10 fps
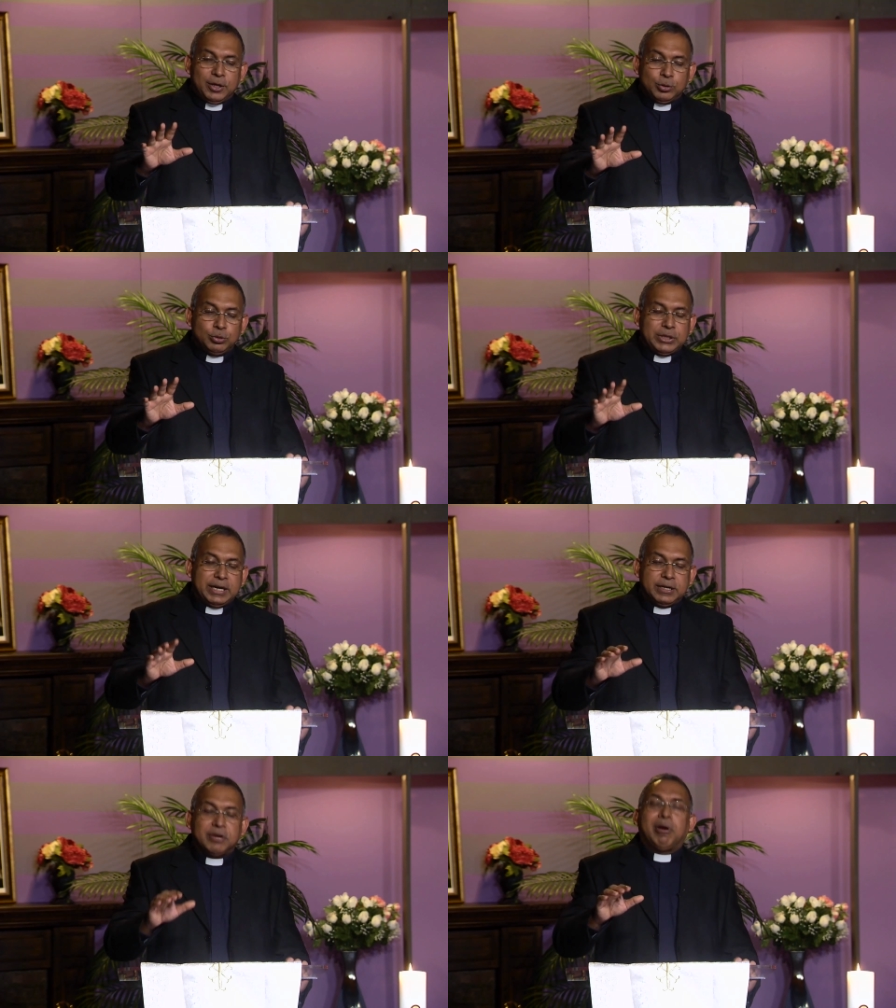who
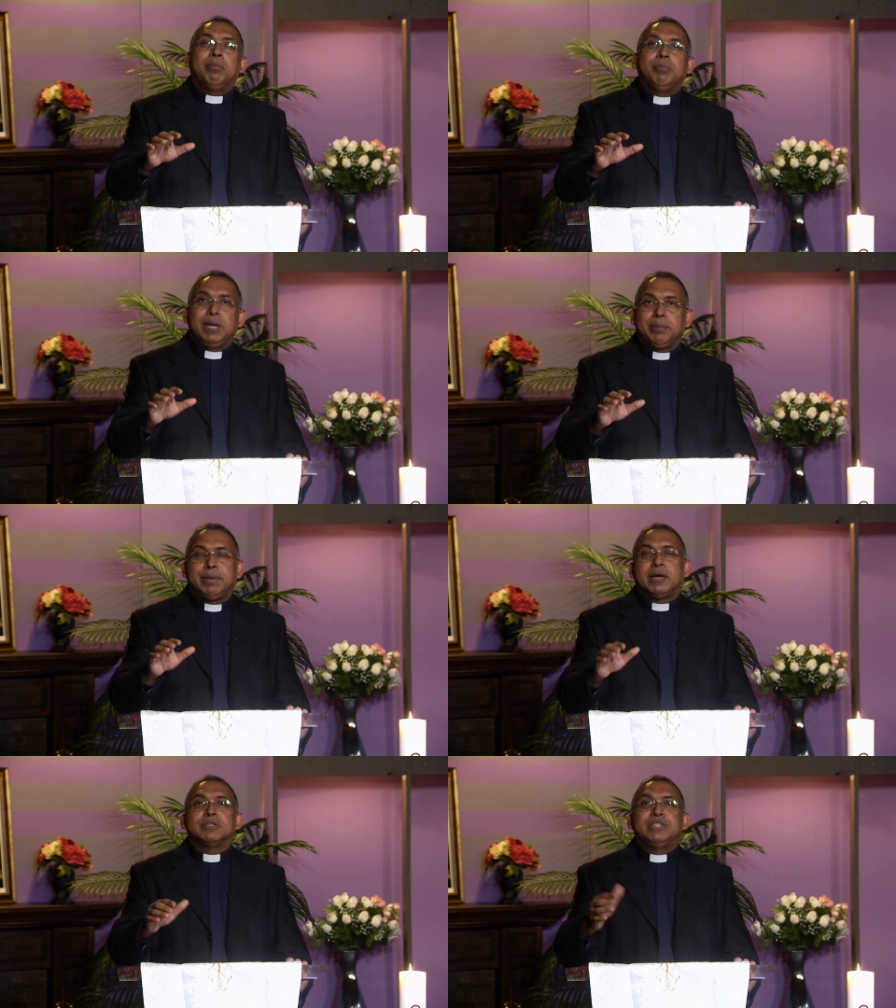started grumbling
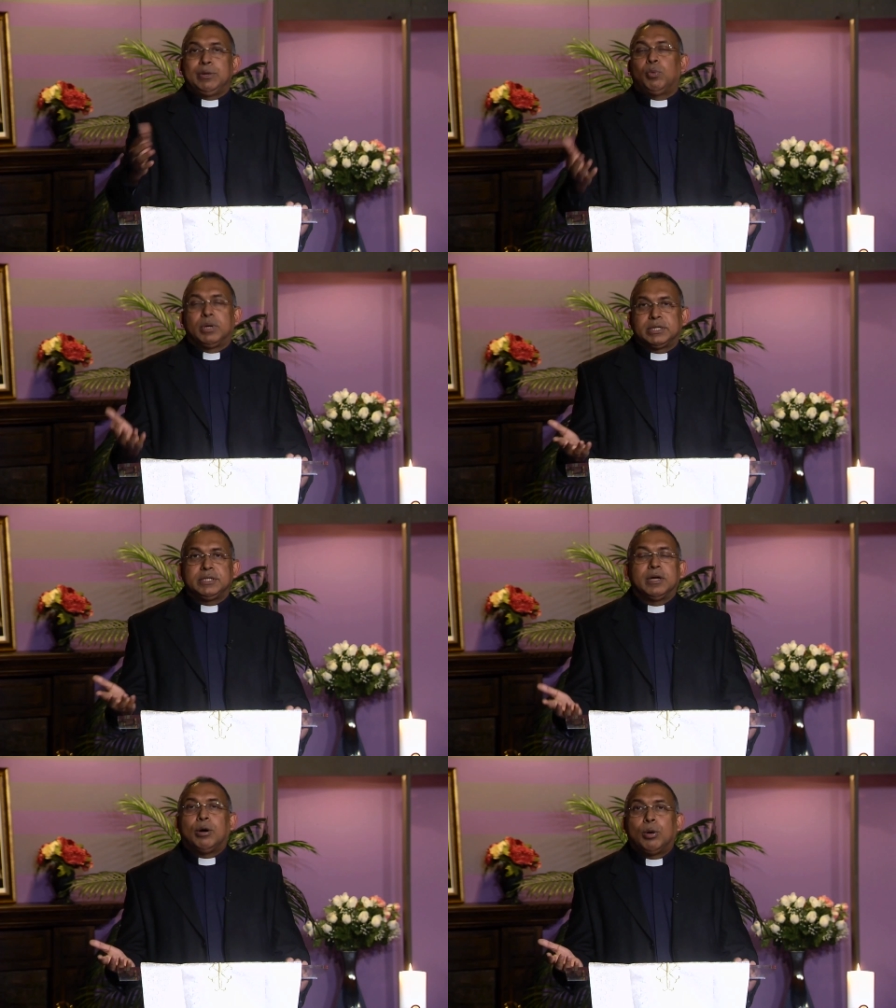because they worked
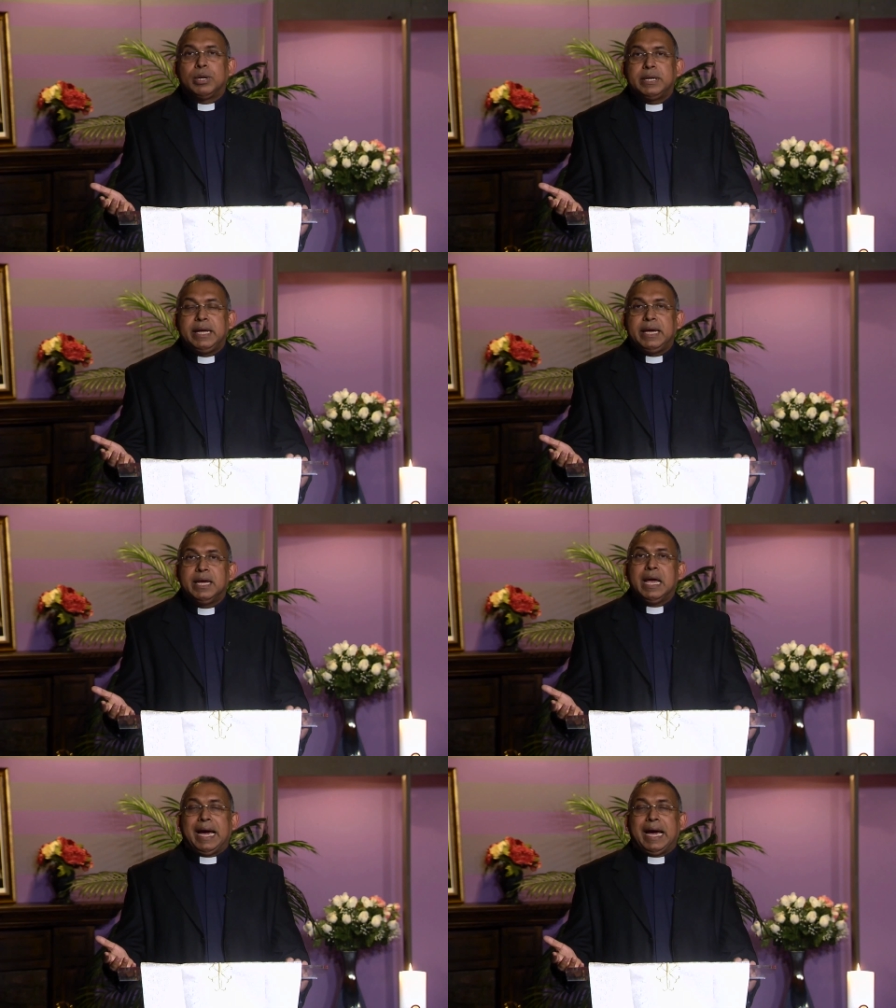the whole day